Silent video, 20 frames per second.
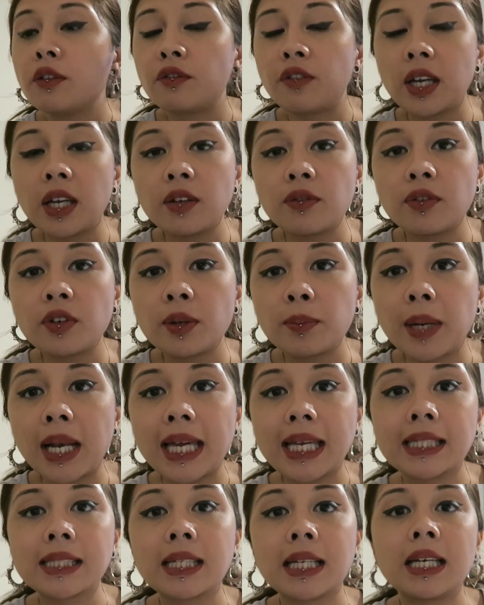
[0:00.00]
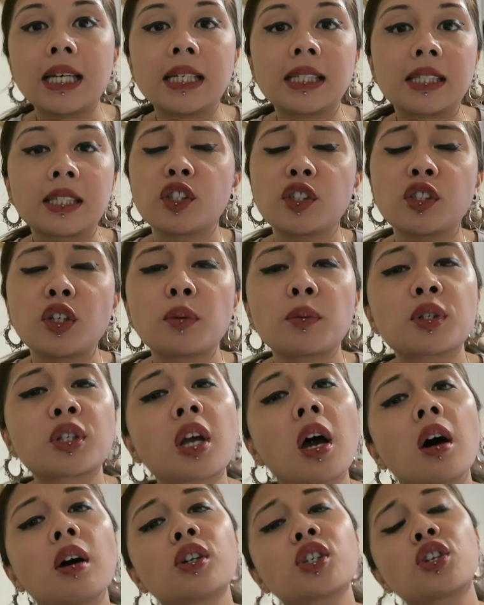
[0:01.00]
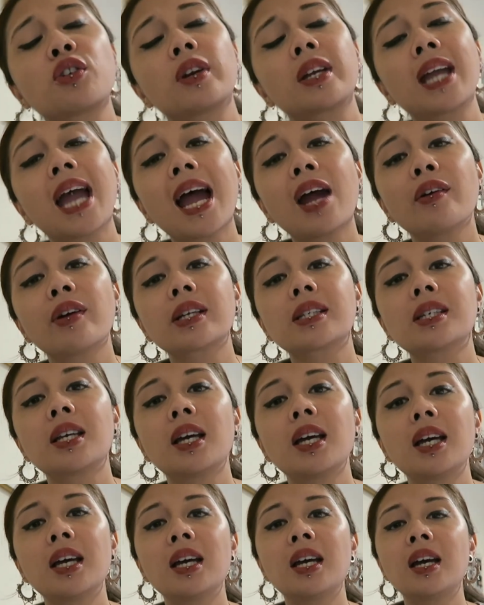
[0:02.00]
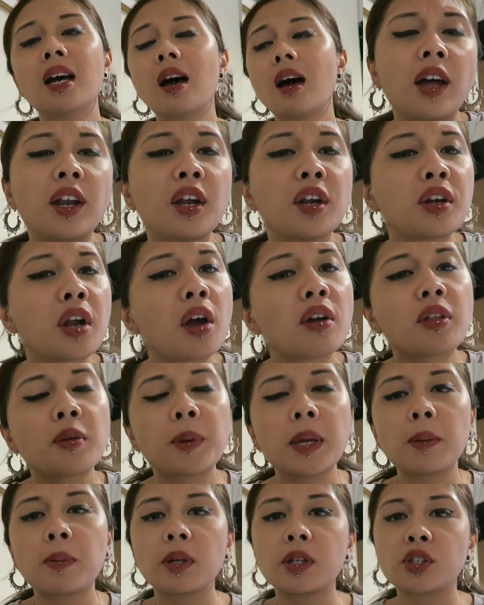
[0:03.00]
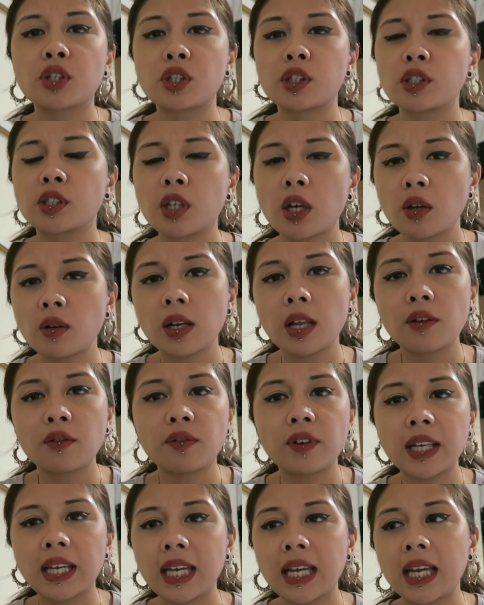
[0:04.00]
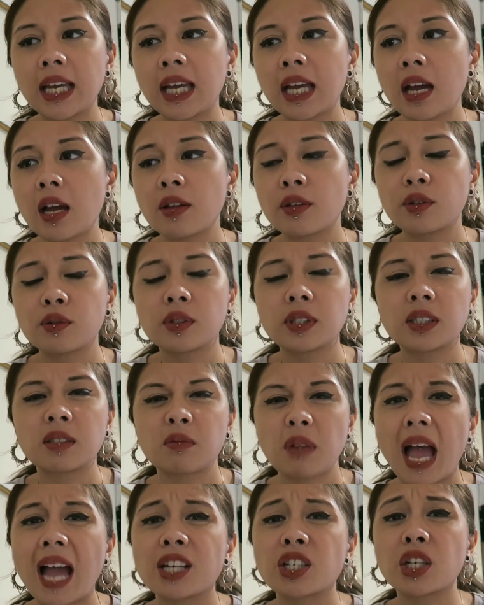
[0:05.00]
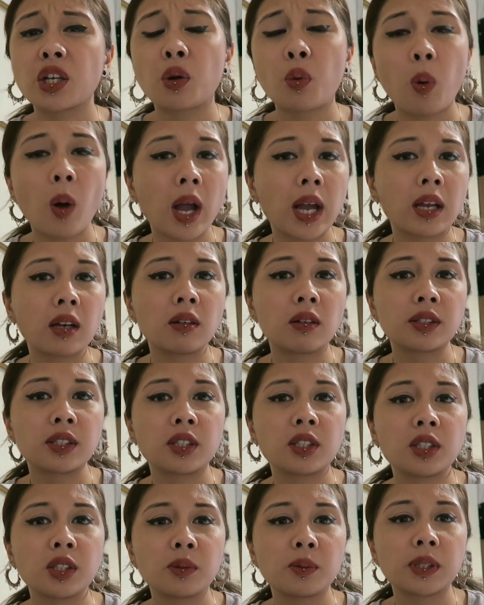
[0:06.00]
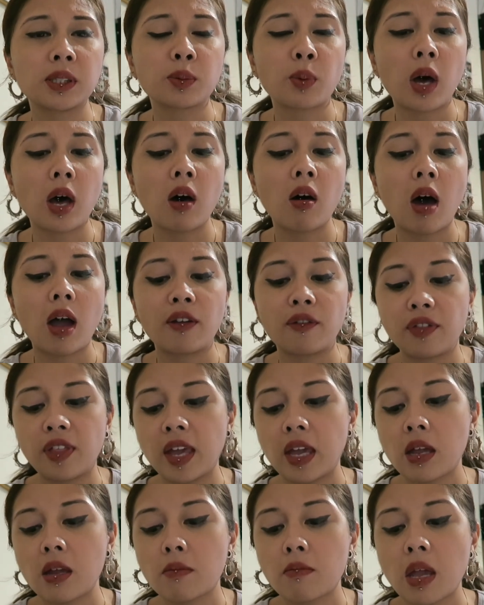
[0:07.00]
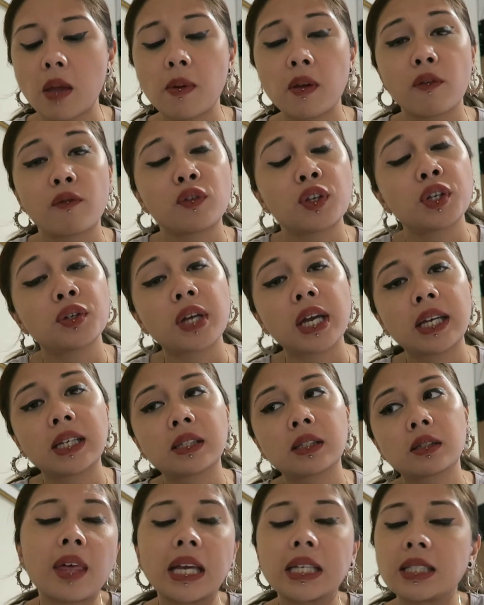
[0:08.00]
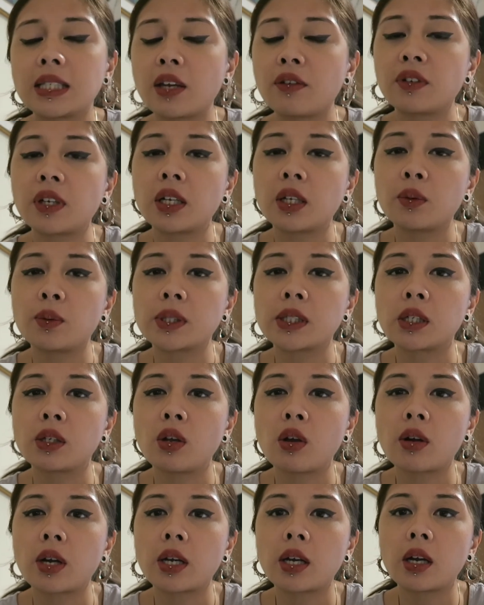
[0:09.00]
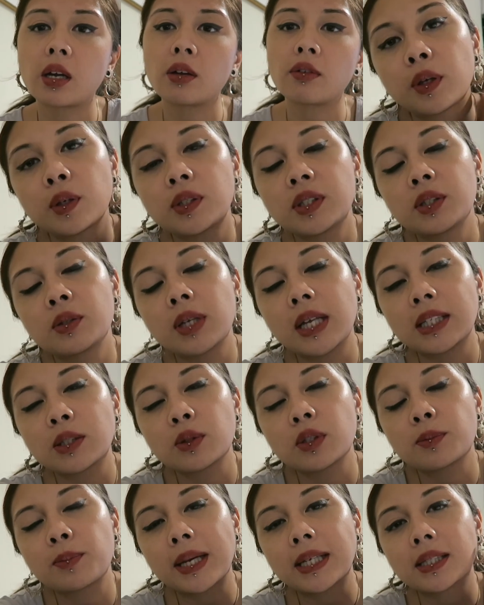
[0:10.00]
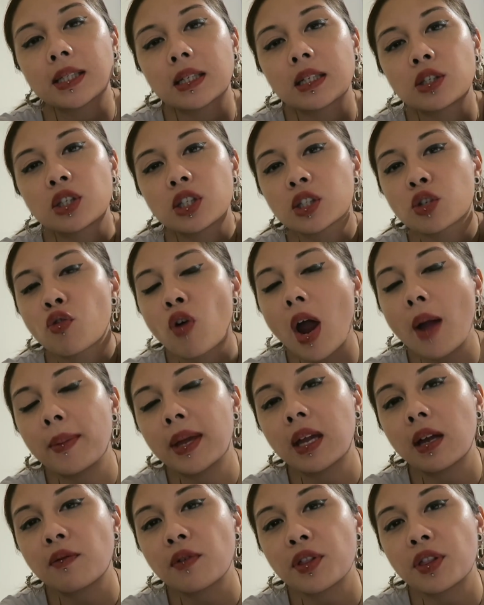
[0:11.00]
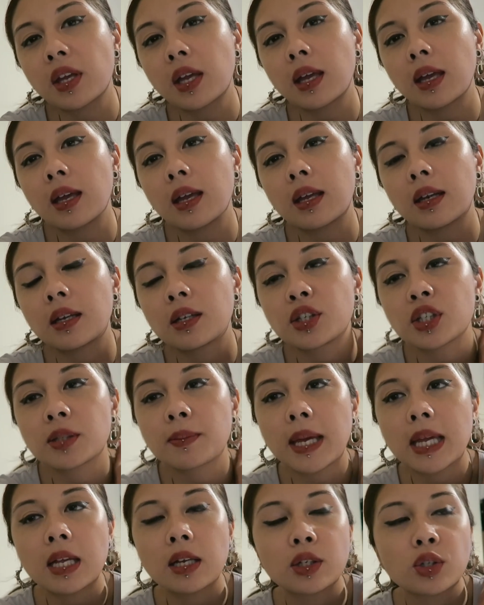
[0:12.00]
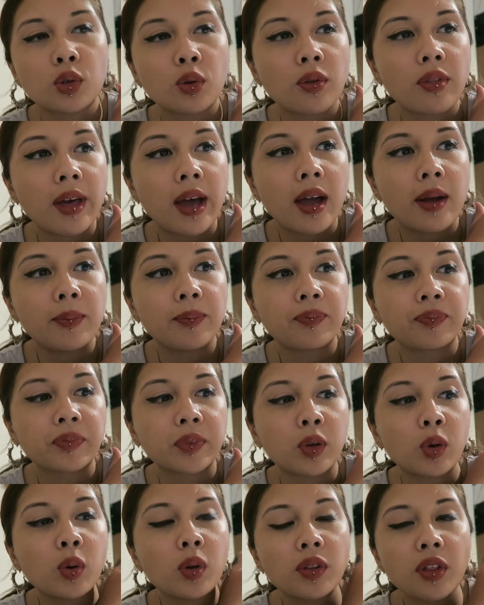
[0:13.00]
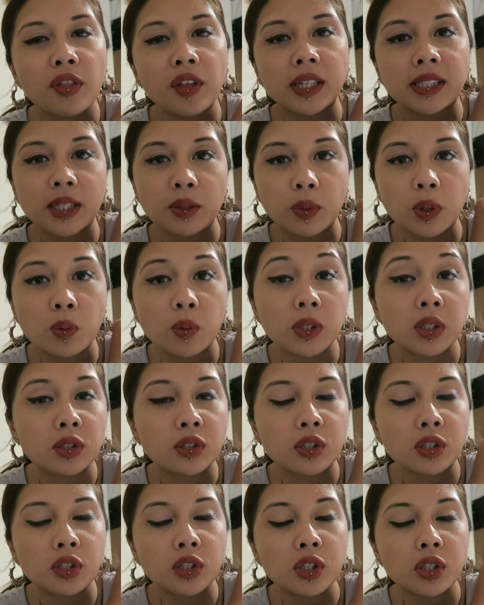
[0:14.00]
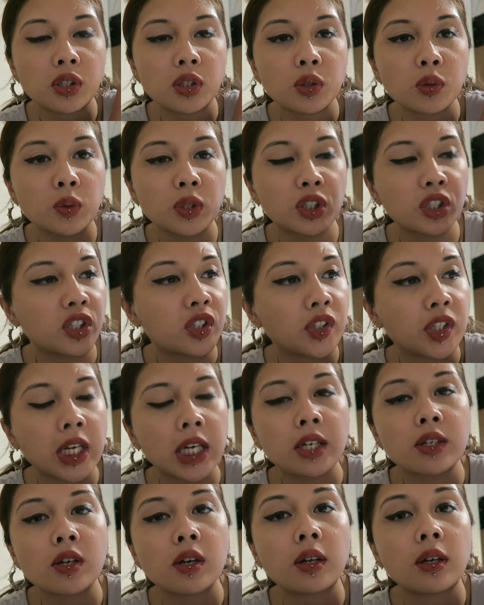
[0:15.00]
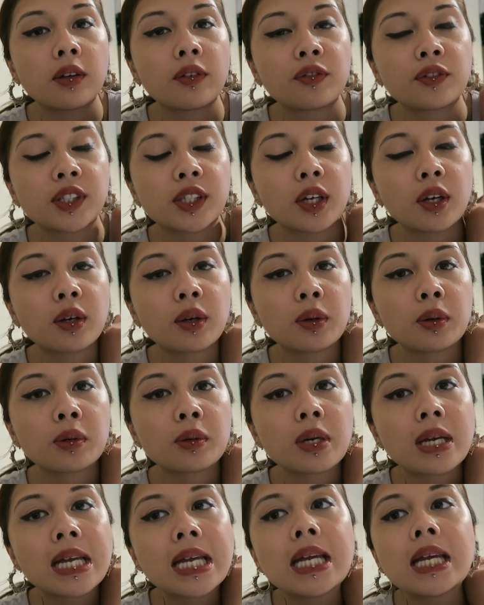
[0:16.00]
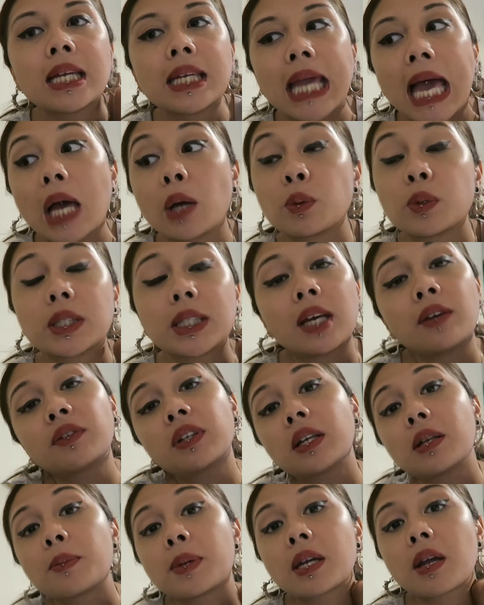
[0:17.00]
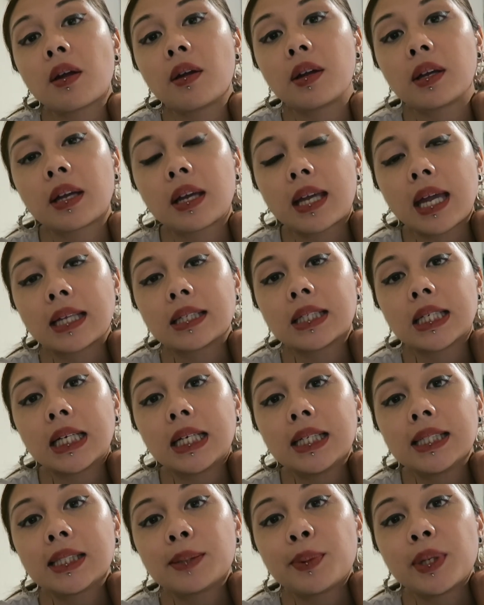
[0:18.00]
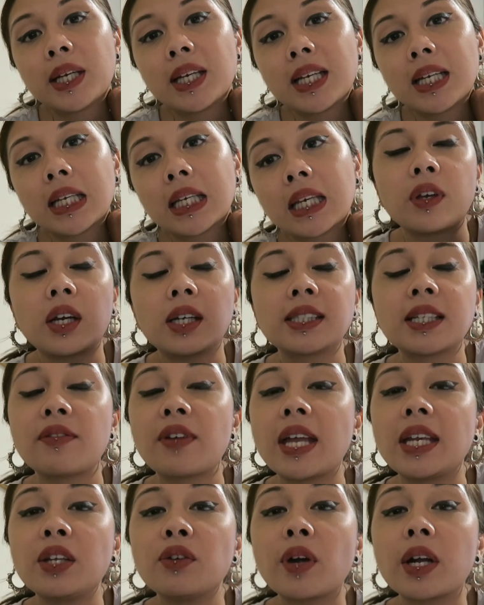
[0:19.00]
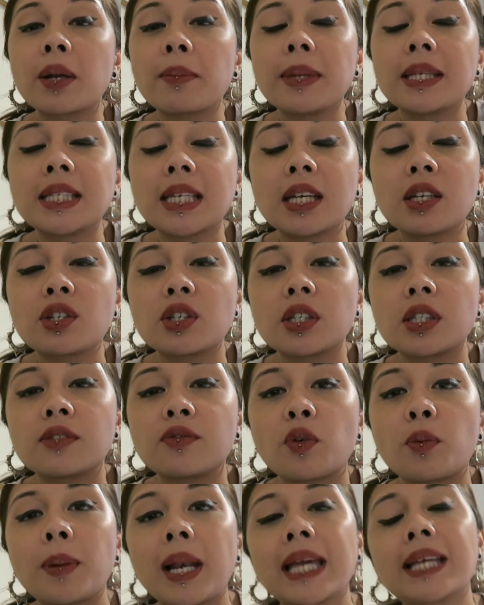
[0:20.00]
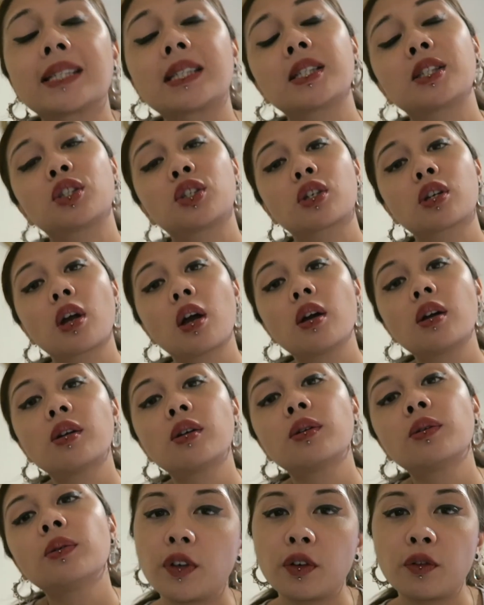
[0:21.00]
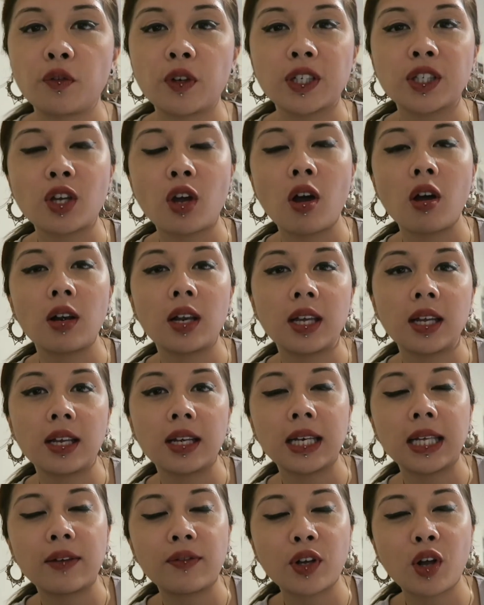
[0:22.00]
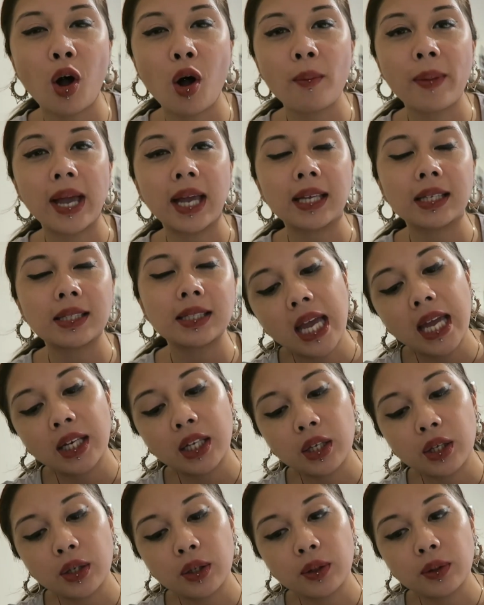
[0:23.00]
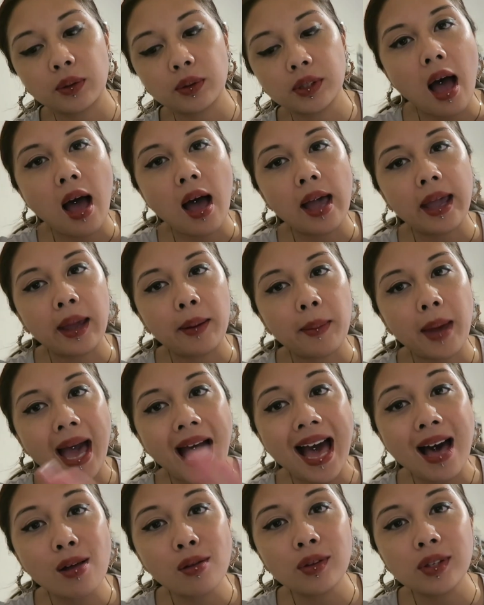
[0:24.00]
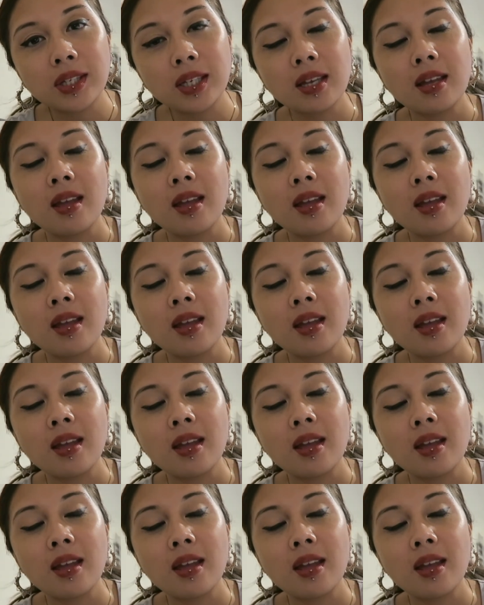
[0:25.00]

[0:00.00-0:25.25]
favorite place list. Just so much culture and character. I don't know, the people are just so lovely. There was actually quite a lot to do as well. I think maybe a few days there definitely wasn't long enough. Those 2 days was basically just cramming everything in and just making sure that all the things that we wanted to do were just ticked off. So yeah, I will definitely be going again to Lisbon. If you guys have any recommendations for places to go, feel free to holler, leave a comment. Anywho, I am out.